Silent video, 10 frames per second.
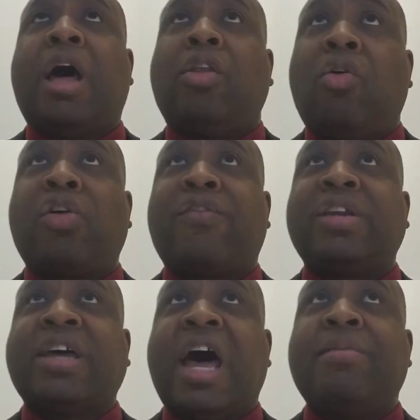loan of any
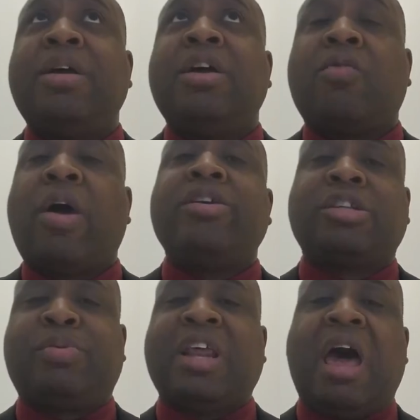type, right, you
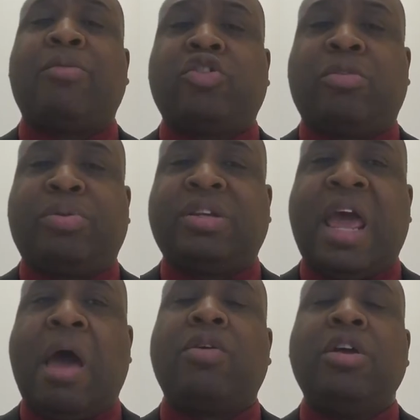just put down how much you're going to put
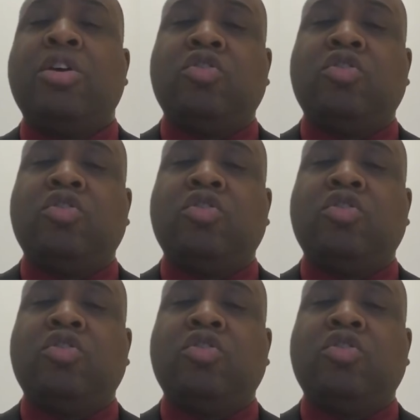down.